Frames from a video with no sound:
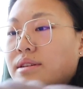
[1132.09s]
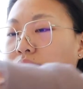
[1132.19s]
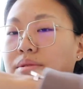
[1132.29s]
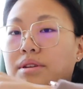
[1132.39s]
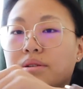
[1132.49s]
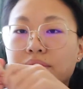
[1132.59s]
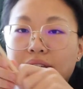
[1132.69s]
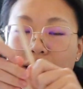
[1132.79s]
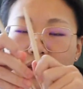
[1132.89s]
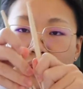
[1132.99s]
Here we go
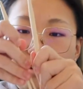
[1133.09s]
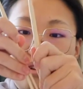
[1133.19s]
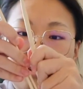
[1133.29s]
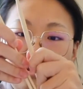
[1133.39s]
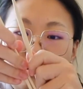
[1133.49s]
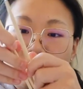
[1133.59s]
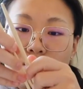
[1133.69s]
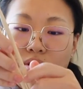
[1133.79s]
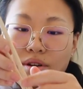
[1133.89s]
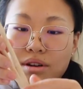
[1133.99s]
again. Oh
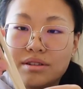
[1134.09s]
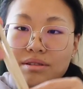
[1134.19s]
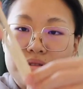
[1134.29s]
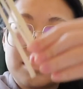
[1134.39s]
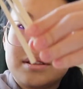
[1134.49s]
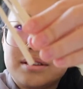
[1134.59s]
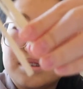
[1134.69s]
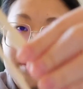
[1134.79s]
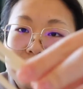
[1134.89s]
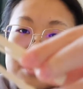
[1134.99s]
God, look at
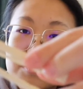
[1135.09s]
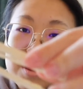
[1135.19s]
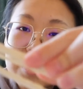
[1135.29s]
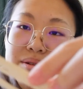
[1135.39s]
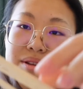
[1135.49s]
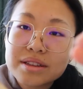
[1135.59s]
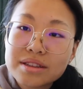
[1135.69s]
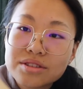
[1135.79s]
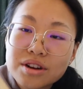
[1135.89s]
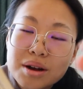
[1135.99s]
this. This is why I don't like
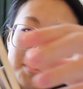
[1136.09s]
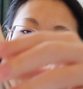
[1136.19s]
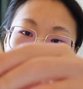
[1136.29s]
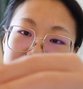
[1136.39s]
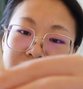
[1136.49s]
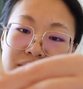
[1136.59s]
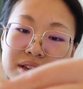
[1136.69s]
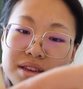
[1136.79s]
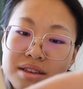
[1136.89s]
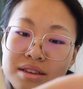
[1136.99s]
these chopsticks. They're
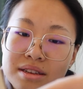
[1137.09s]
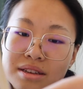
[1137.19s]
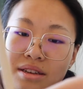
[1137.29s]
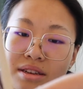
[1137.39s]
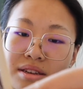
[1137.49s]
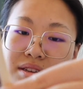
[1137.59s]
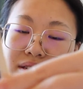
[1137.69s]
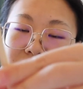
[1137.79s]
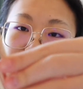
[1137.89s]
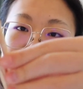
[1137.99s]
like
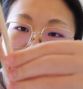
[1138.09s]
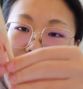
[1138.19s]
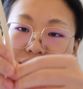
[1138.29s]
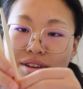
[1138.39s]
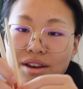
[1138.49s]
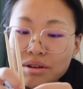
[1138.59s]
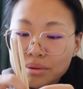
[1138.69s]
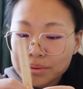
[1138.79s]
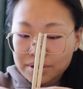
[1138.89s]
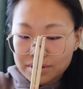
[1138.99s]

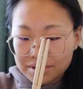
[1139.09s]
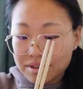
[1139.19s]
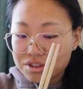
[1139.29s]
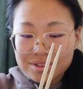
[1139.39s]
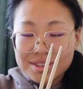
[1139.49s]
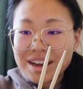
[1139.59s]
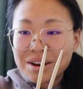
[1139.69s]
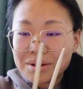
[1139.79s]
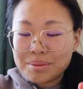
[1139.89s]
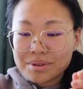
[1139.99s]
terrible. They're just
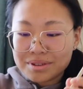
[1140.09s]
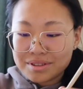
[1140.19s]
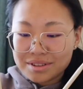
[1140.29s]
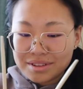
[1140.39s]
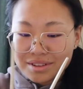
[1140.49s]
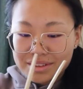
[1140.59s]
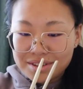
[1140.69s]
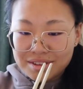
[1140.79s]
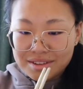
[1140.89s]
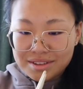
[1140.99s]
terrible.
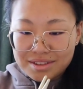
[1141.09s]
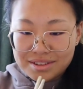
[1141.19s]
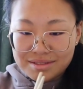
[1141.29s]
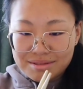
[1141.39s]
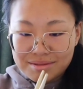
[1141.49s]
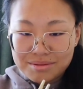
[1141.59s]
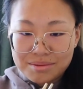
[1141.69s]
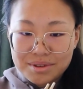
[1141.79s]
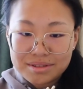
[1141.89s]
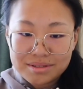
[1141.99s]

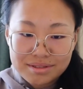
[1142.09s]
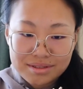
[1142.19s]
Well,